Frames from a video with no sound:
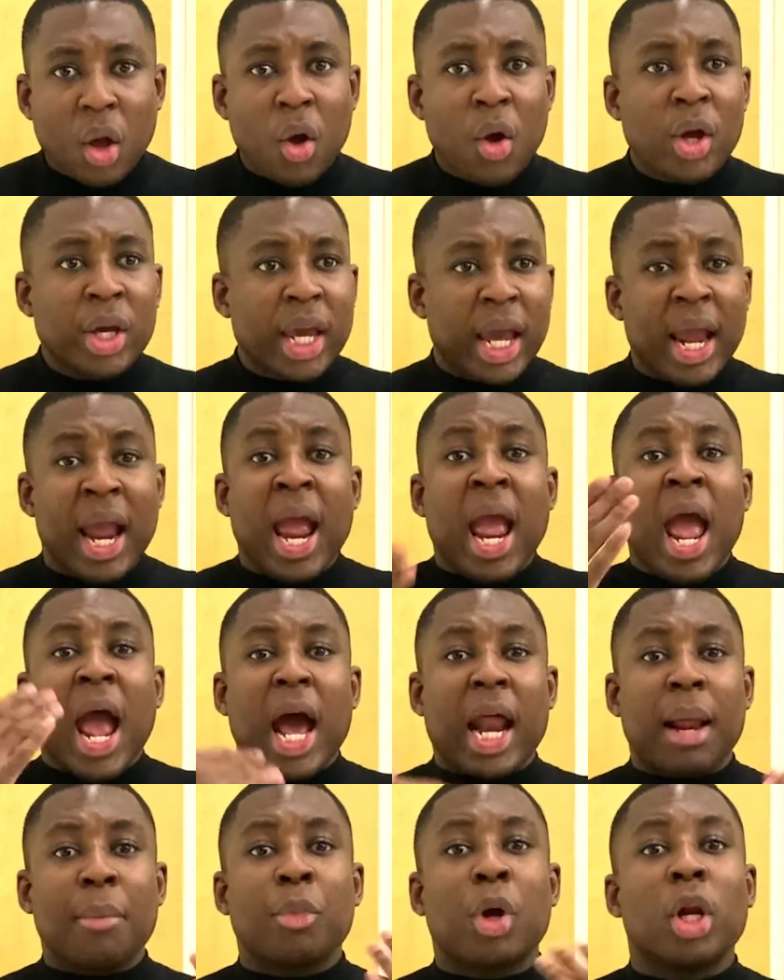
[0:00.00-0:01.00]
okay, and
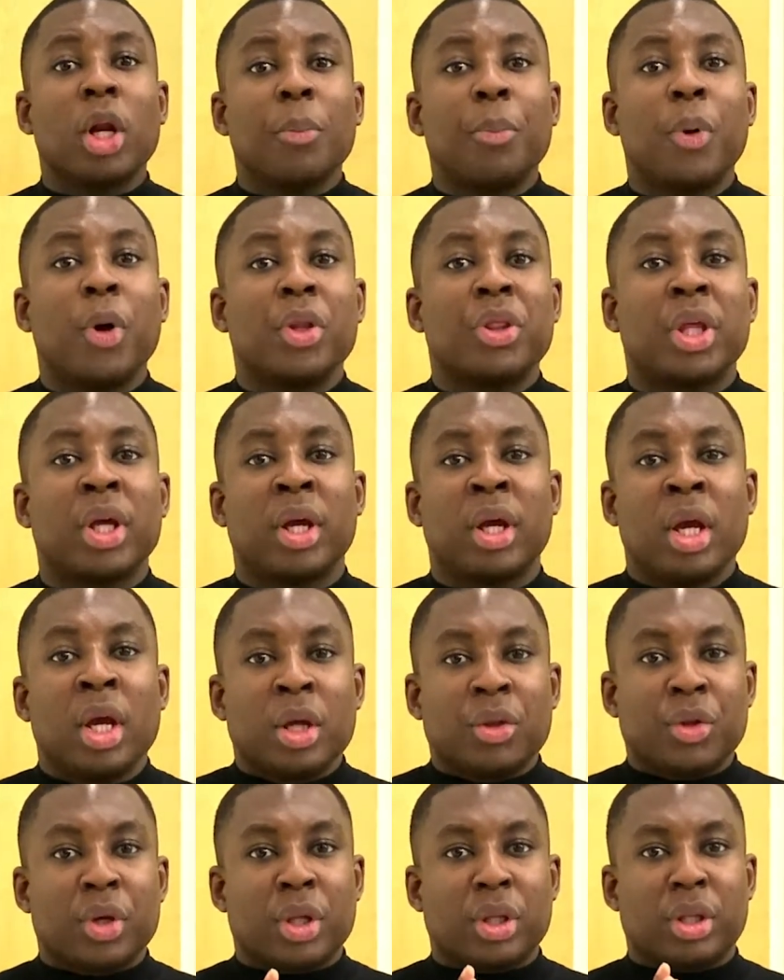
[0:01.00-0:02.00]
I'm going to put the
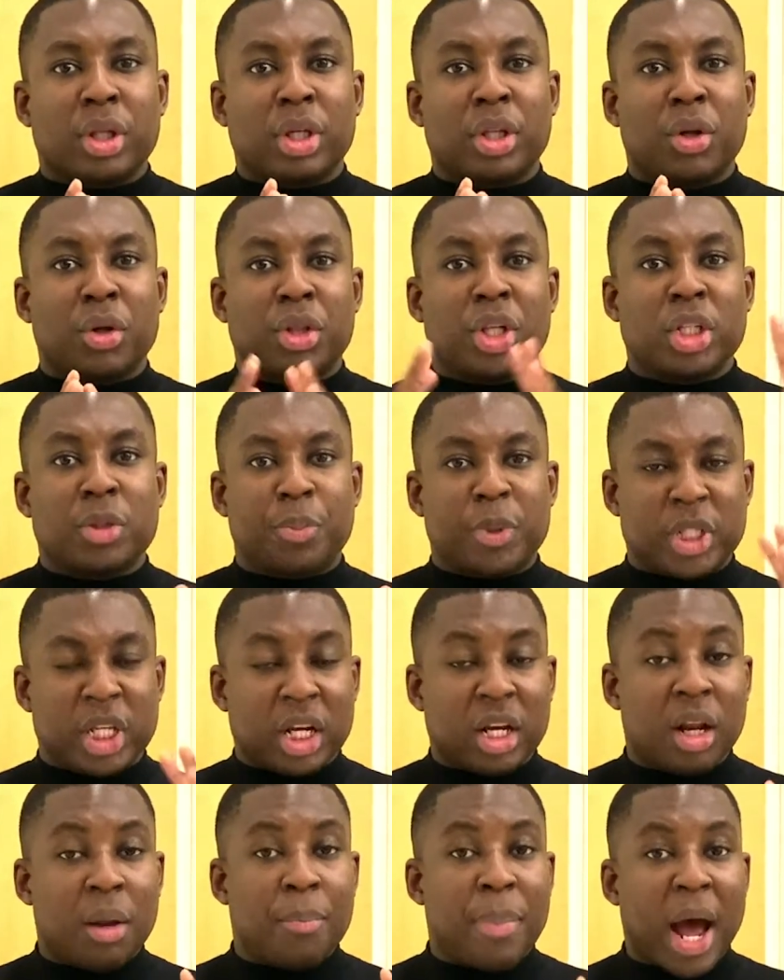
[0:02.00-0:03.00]
you know, these
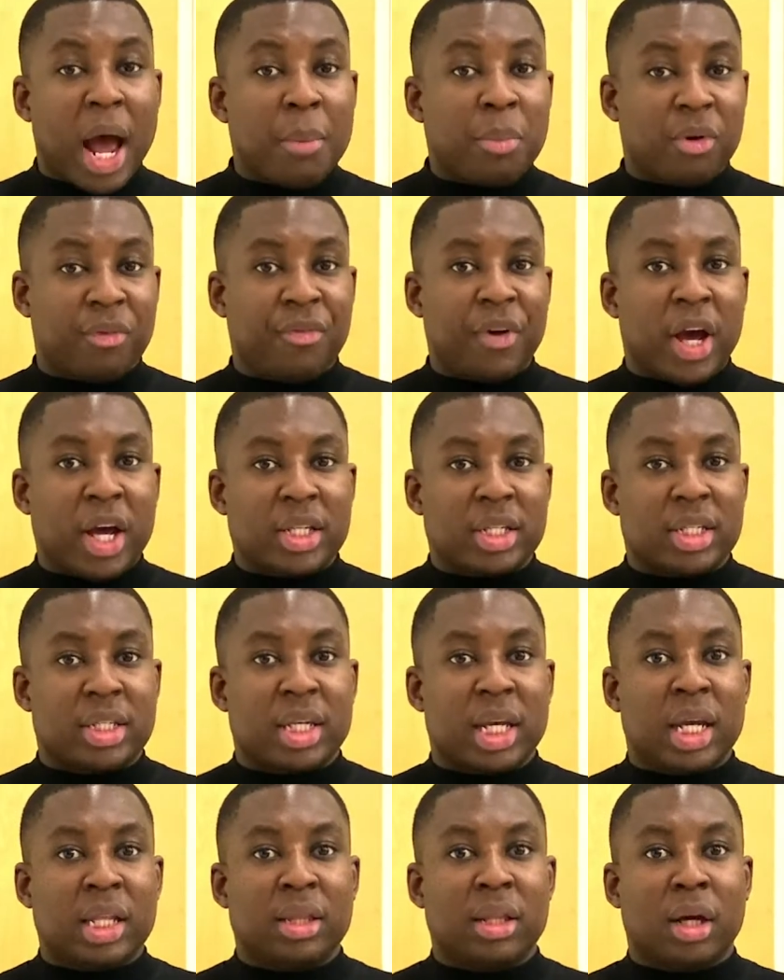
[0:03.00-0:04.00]
particular Bible verses
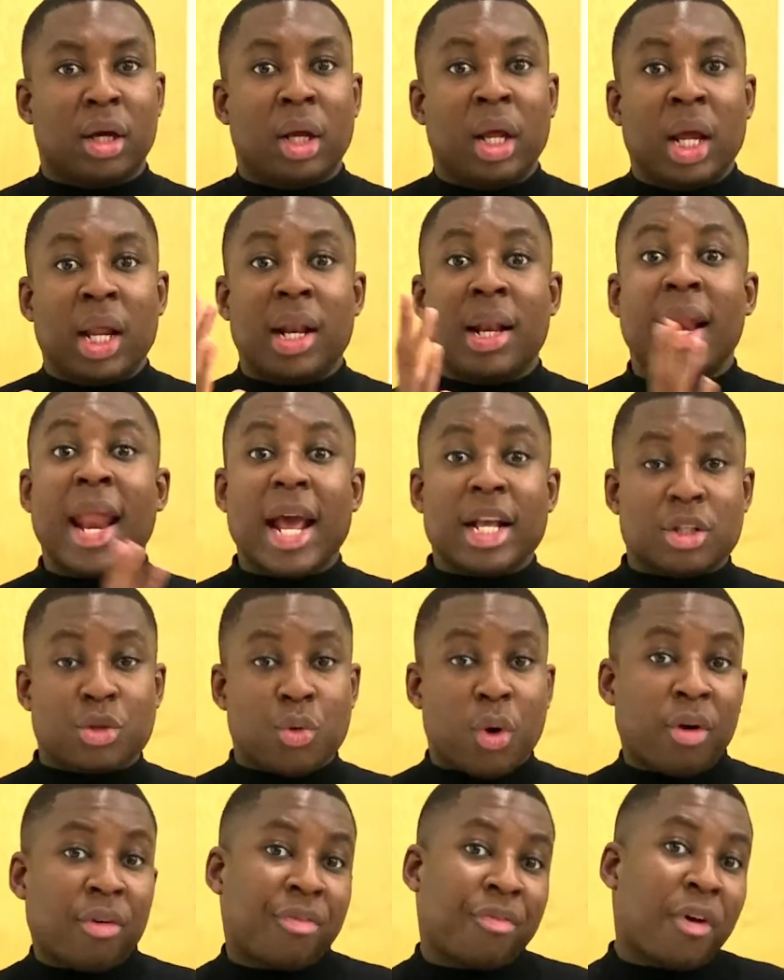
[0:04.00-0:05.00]
in the Let's
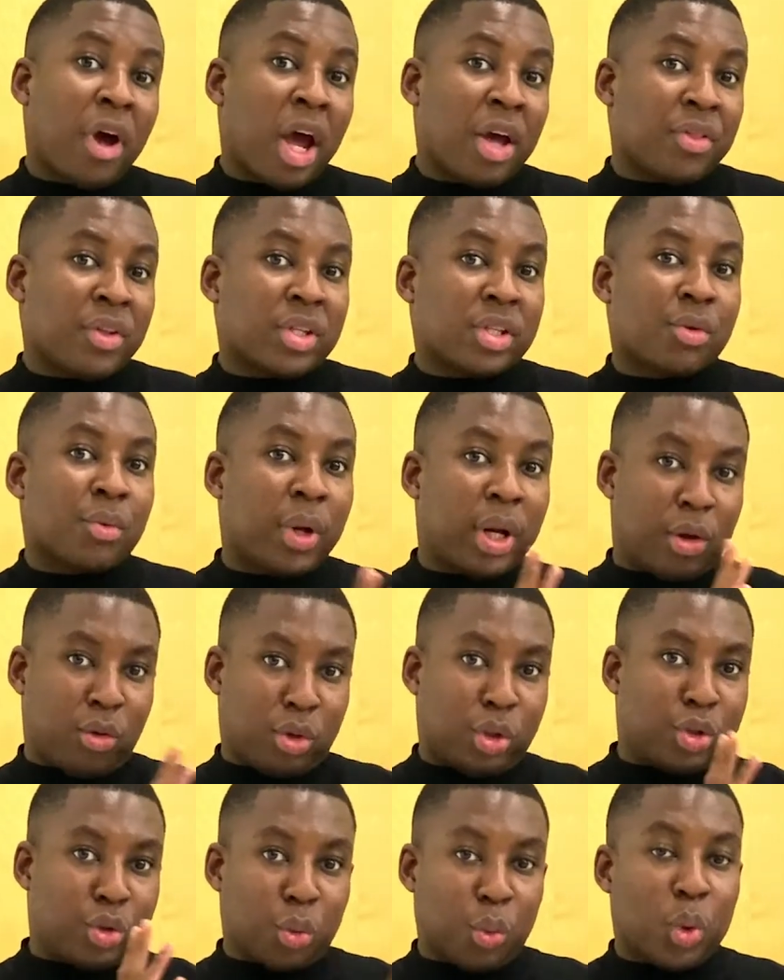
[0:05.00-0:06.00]
Grow Further screen
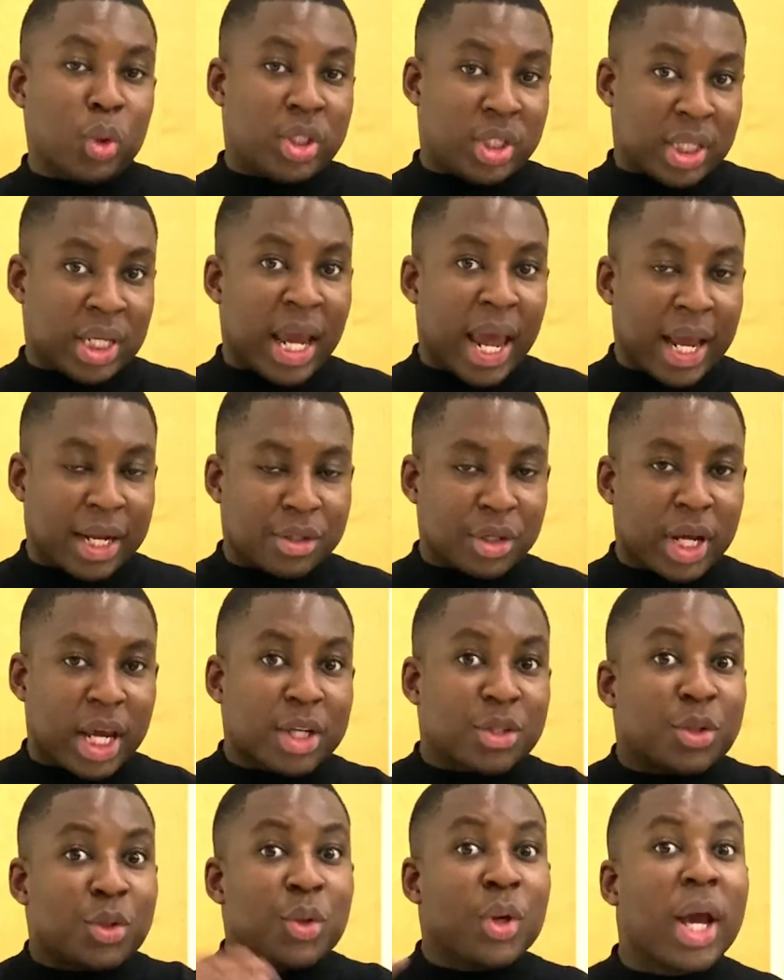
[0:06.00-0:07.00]
towards the end, okay?
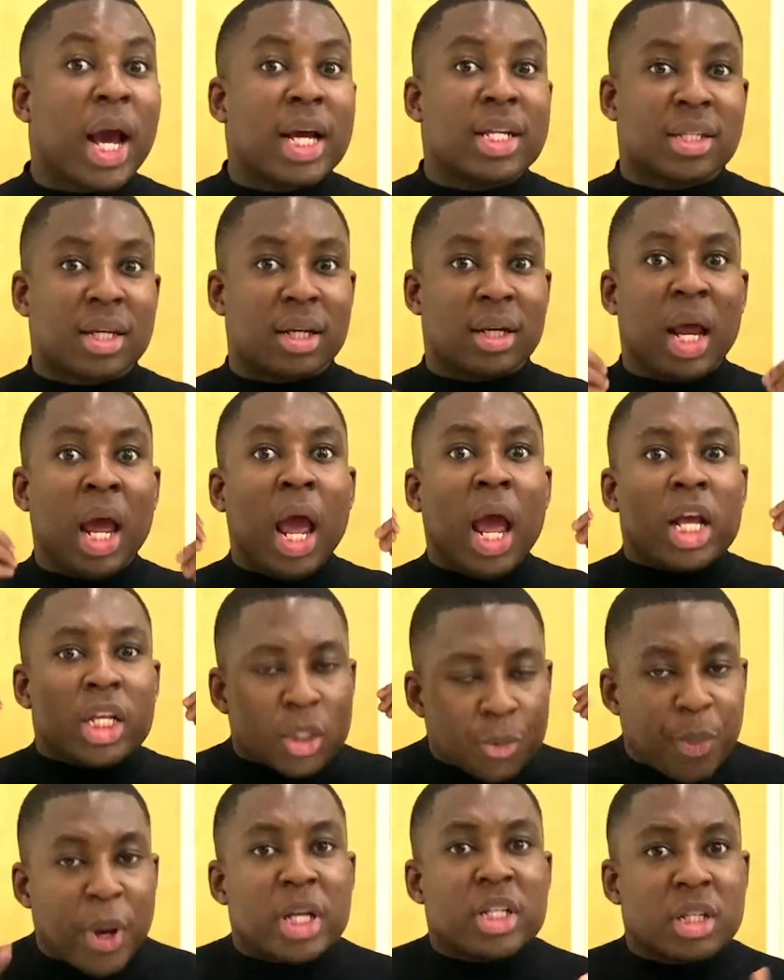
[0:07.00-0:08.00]
So you guys can
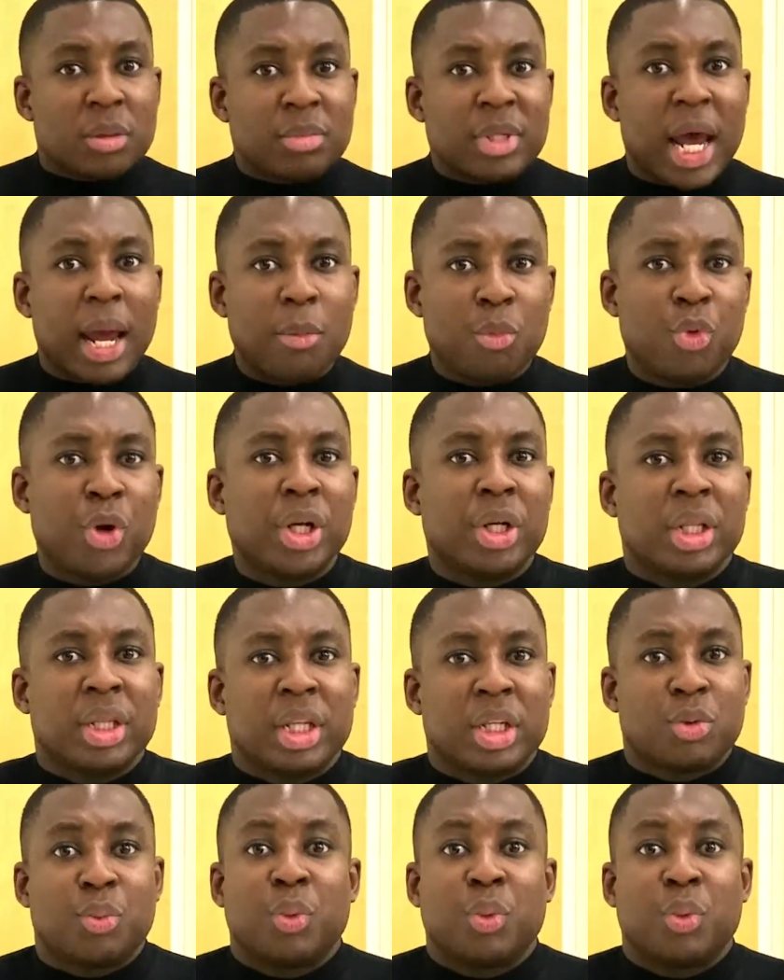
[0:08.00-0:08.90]
spend some time reading this